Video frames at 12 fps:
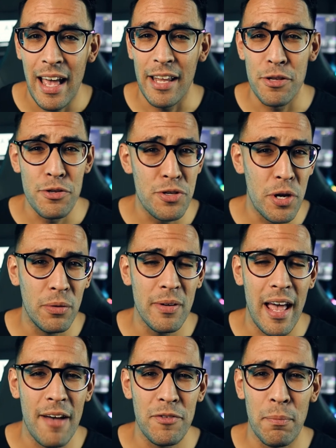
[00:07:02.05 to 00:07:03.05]
and you
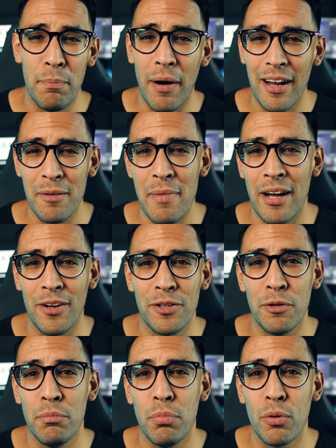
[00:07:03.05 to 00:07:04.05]
don't have to bottom out
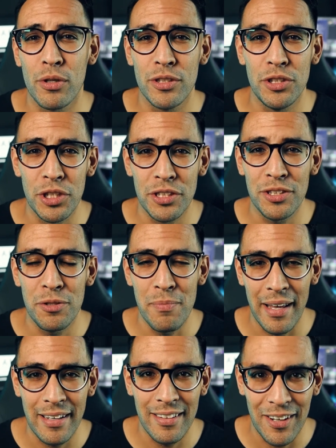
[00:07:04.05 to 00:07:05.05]
on the board just to
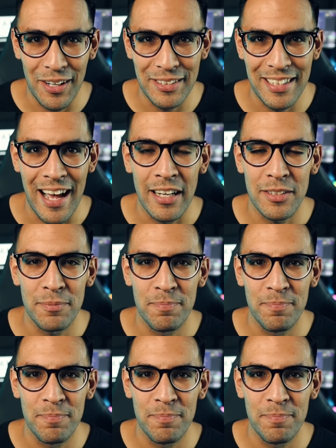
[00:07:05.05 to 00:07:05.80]
make contact.